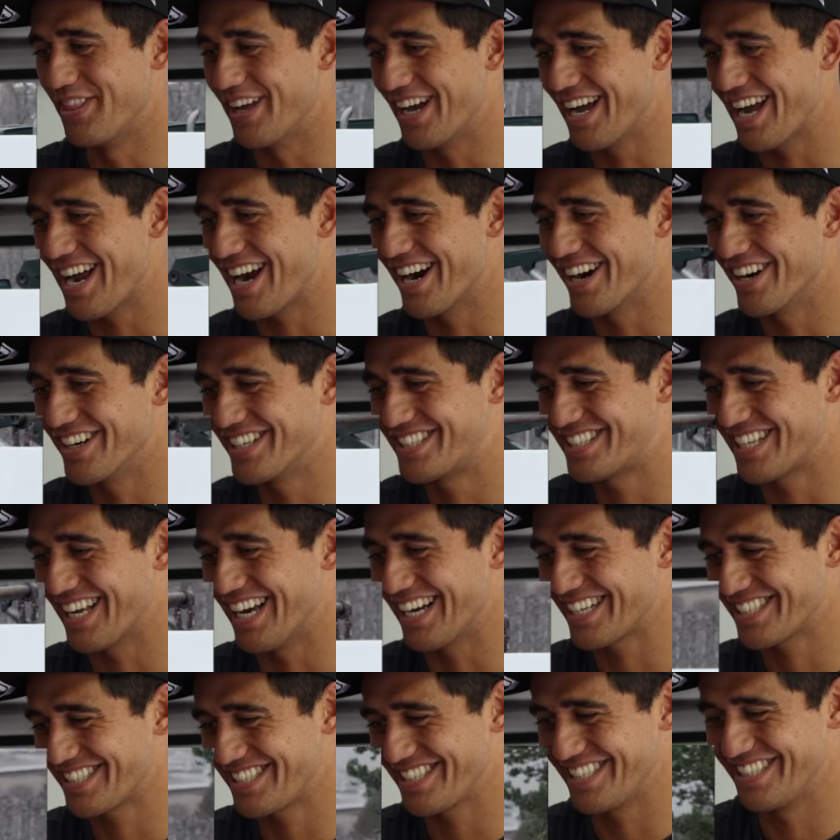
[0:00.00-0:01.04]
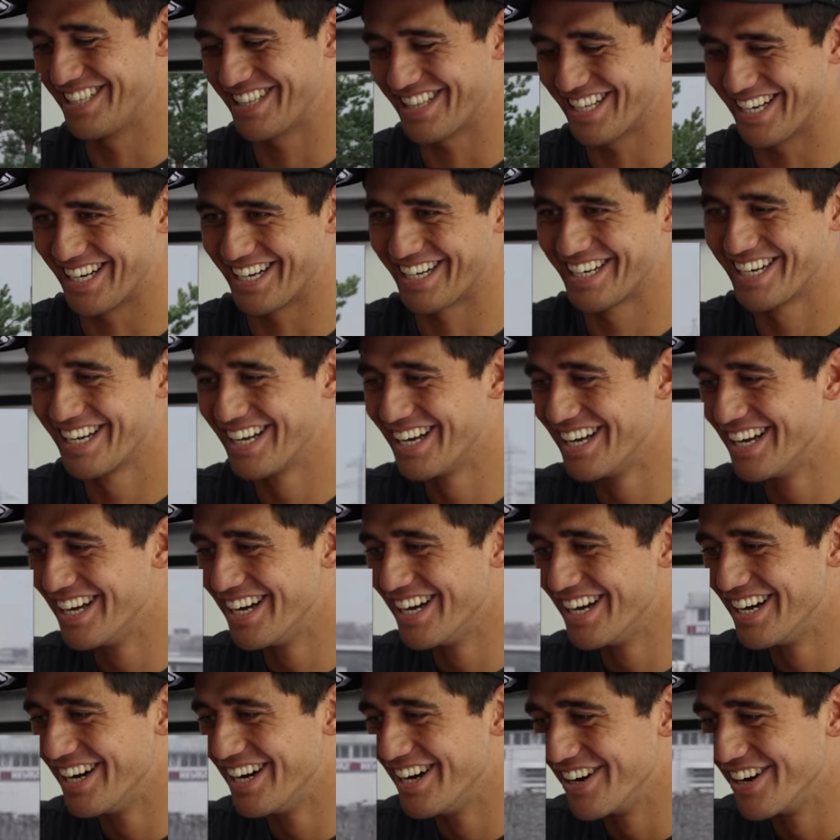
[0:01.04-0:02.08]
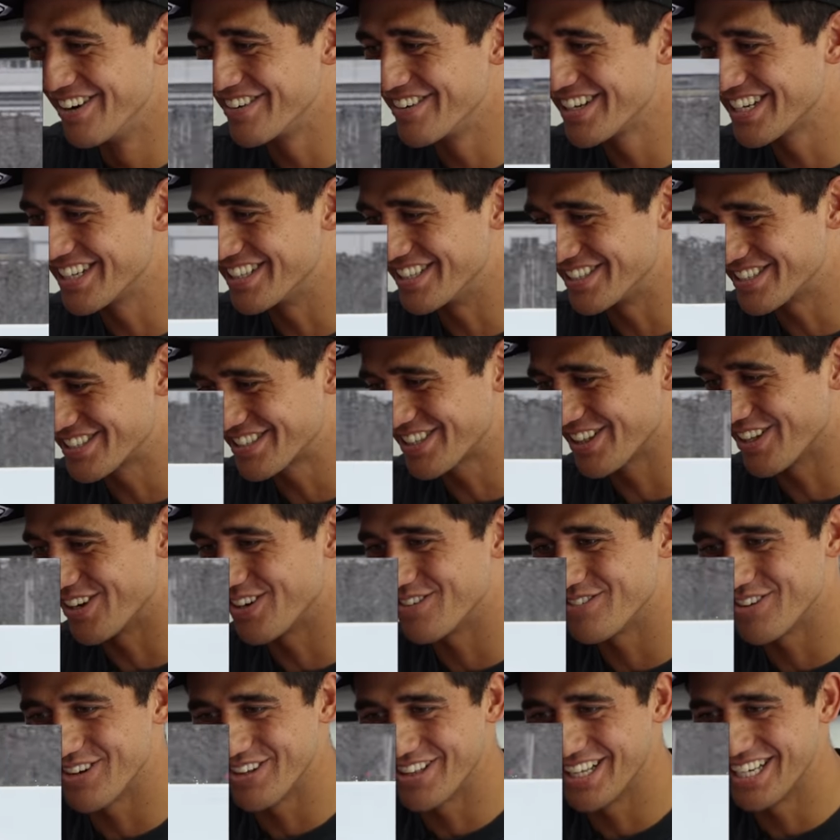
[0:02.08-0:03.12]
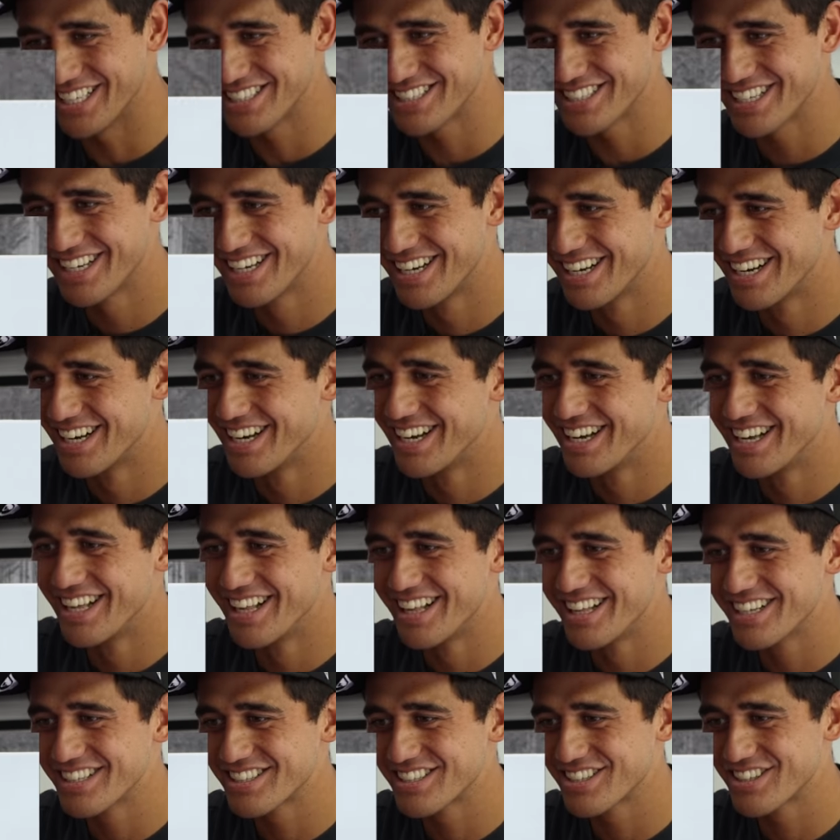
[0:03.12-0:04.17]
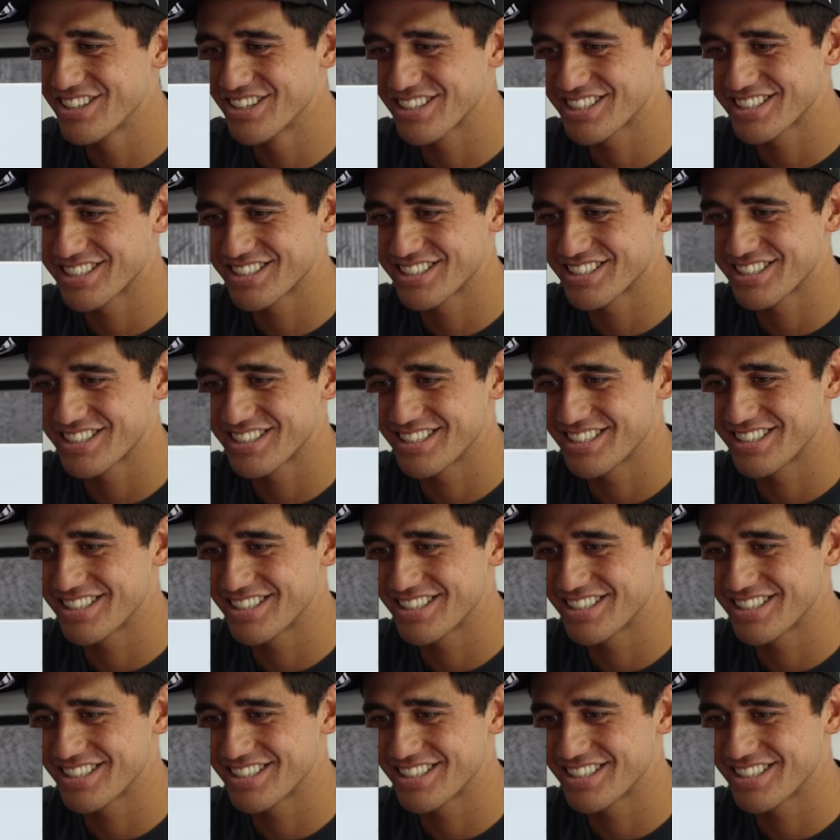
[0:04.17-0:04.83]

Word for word: the air section thing. We can slow-mo this. This looks